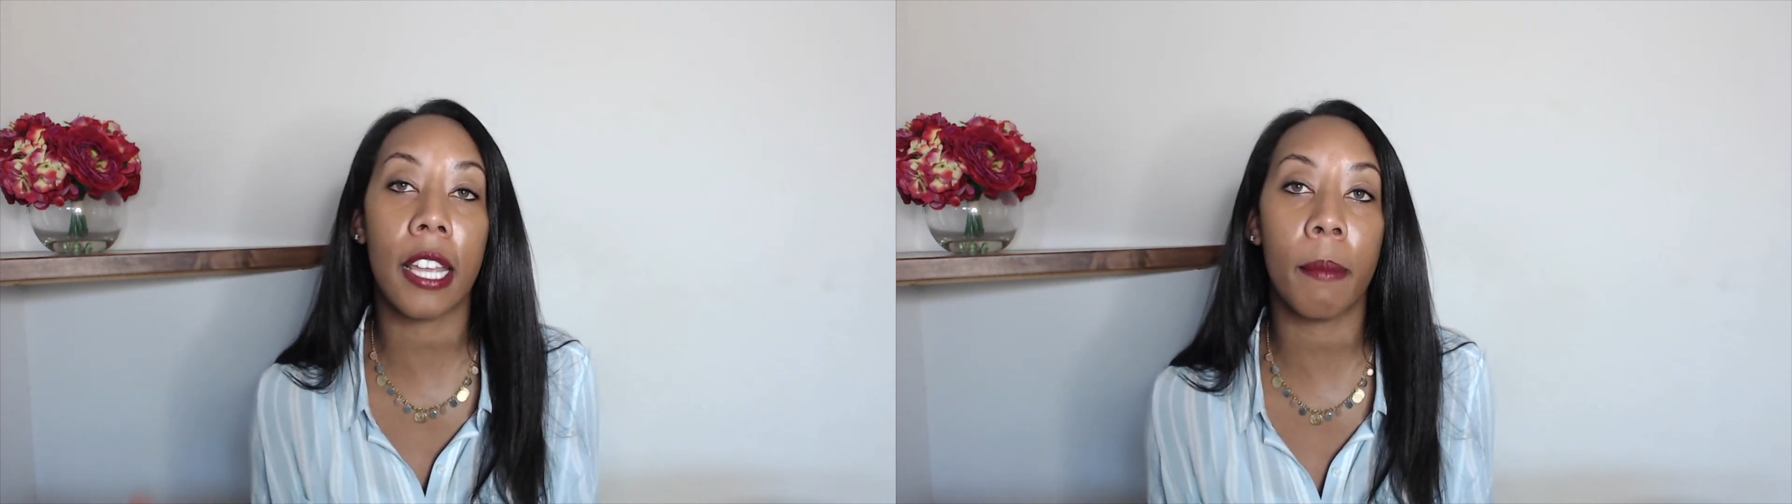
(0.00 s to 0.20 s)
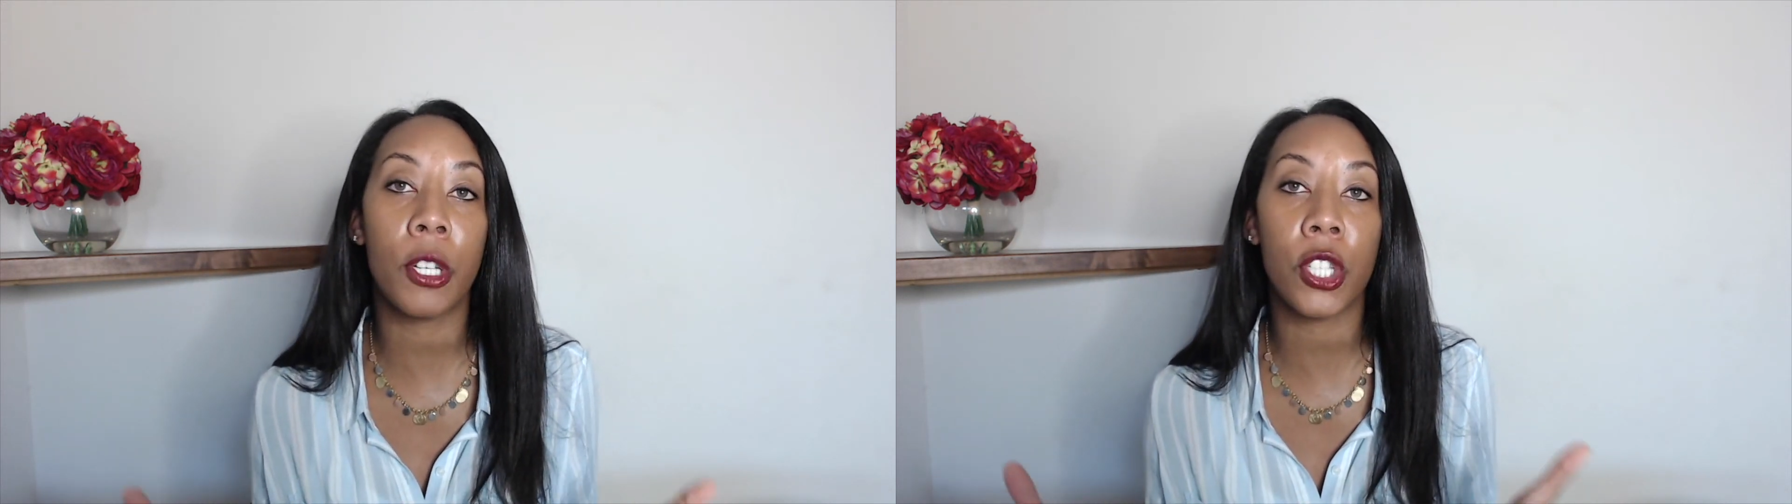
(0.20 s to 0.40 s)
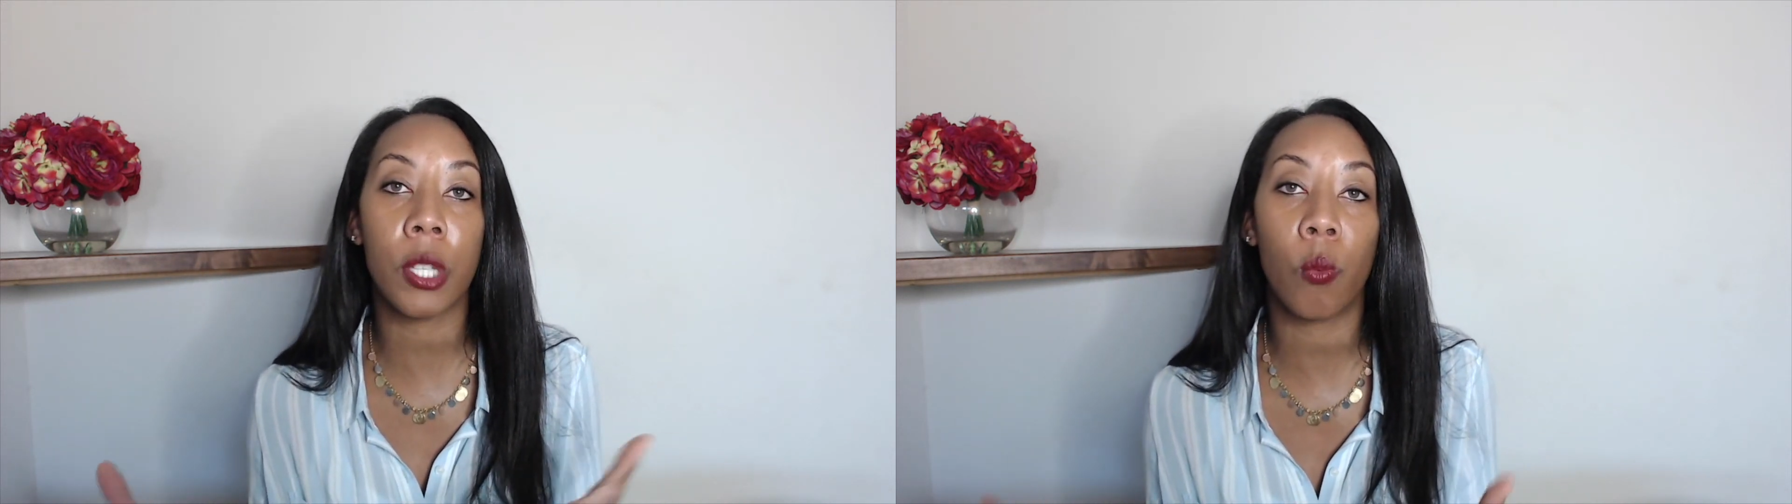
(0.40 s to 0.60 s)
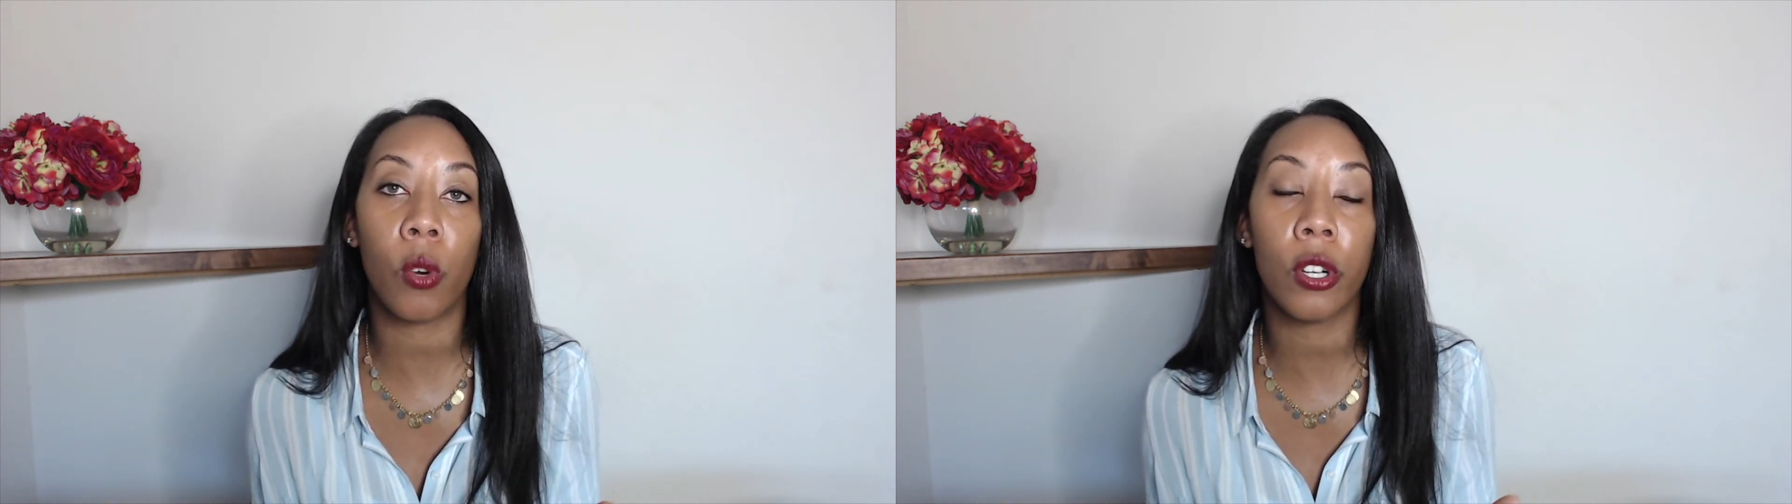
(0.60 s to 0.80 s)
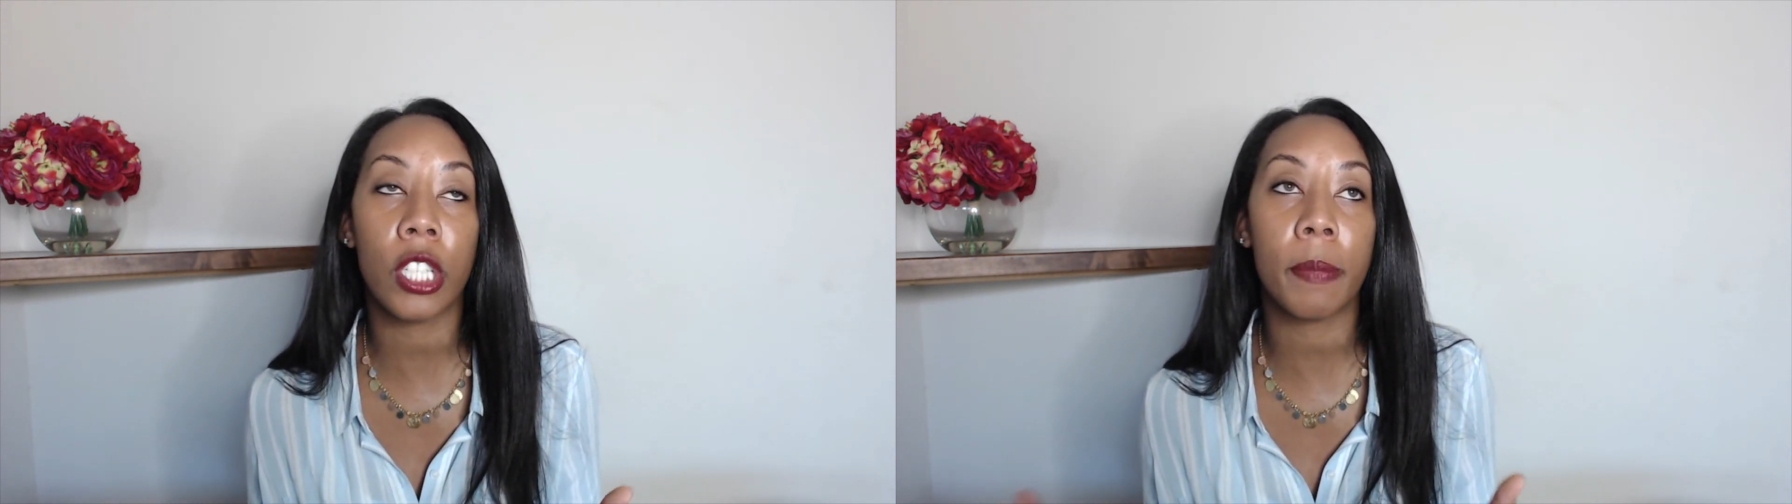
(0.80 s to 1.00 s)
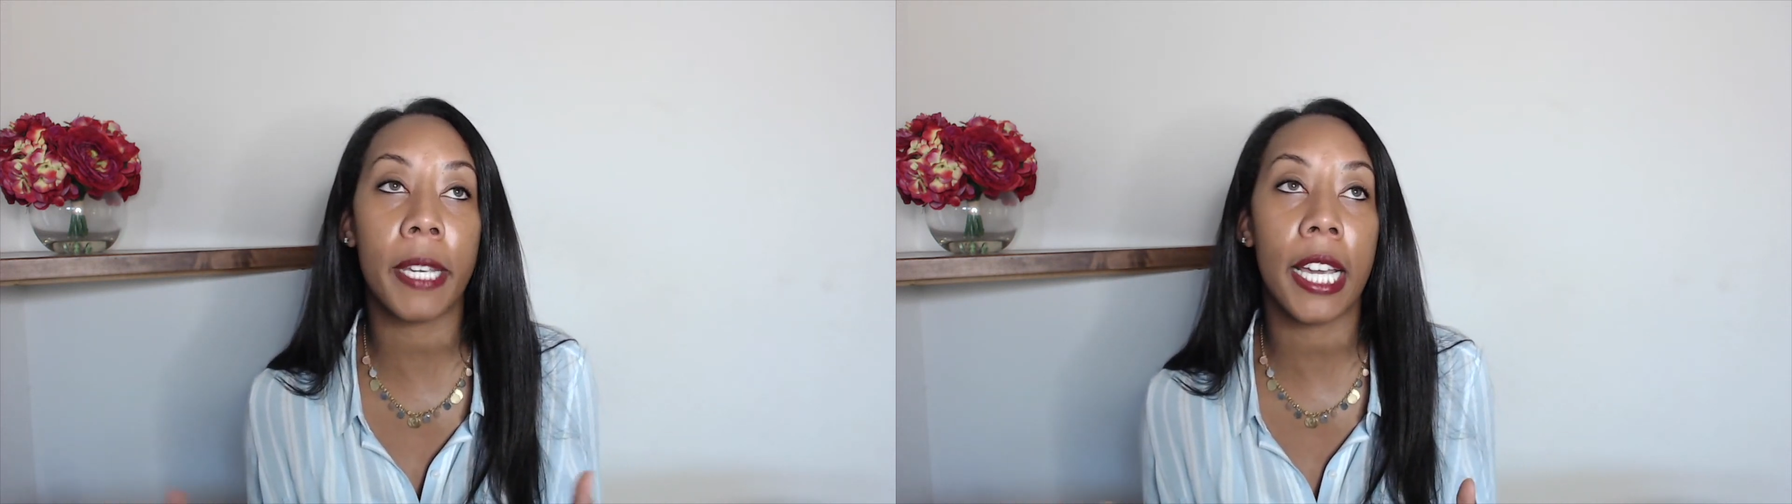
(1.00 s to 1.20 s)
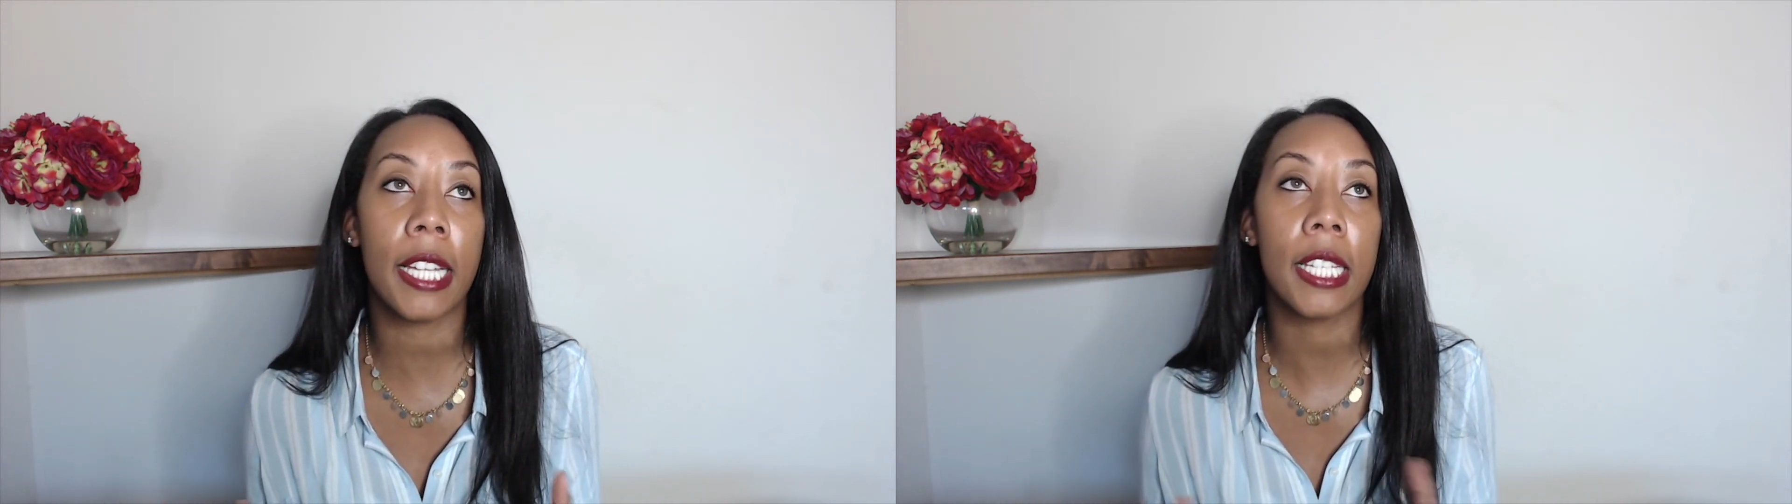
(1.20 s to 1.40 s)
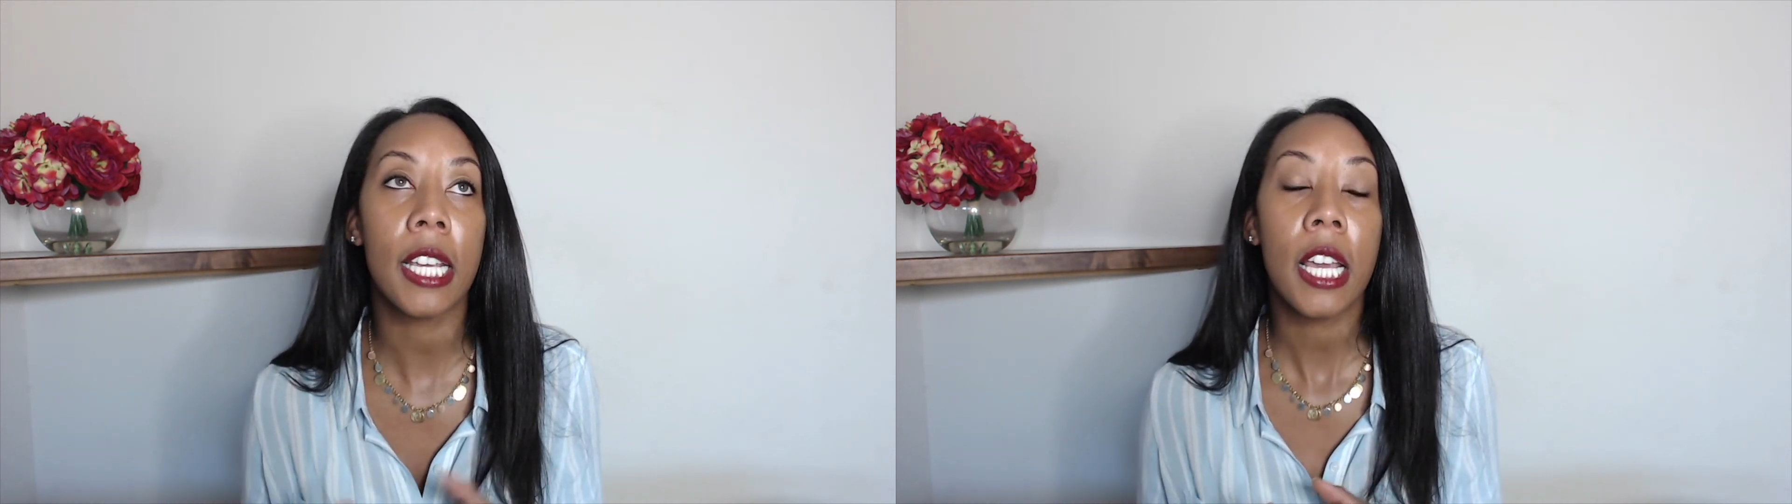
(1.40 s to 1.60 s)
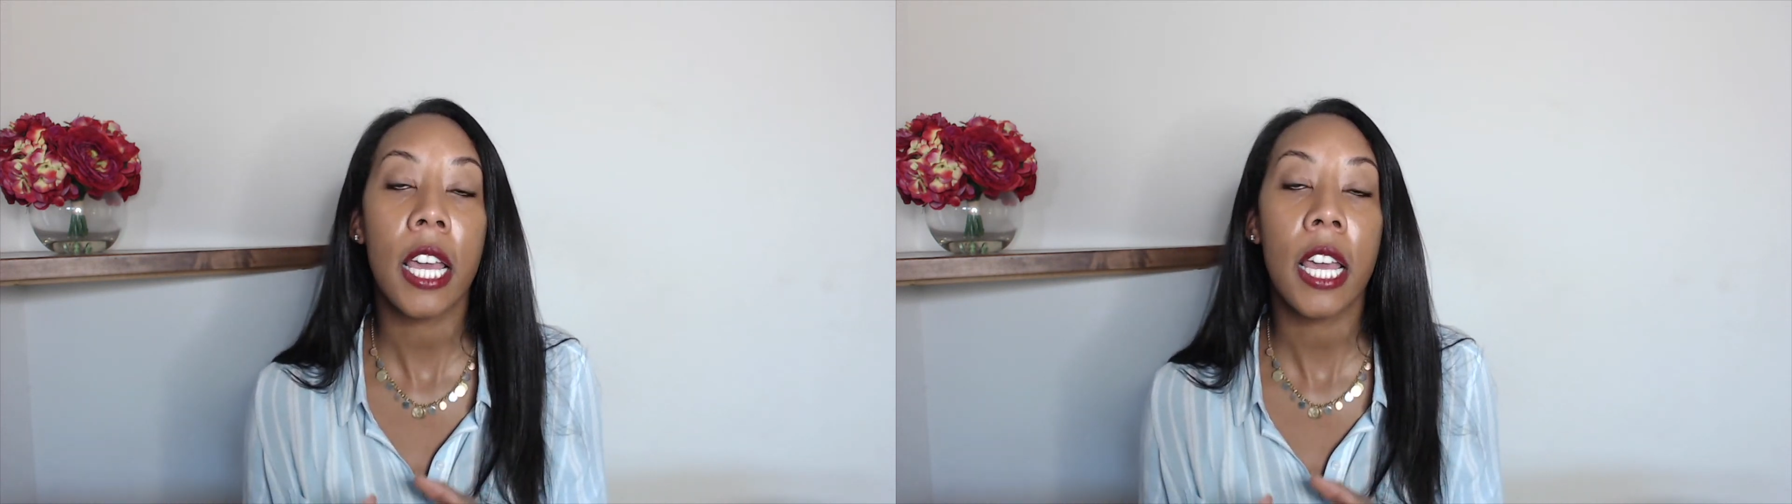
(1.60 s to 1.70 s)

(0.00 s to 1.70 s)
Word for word: images and words is because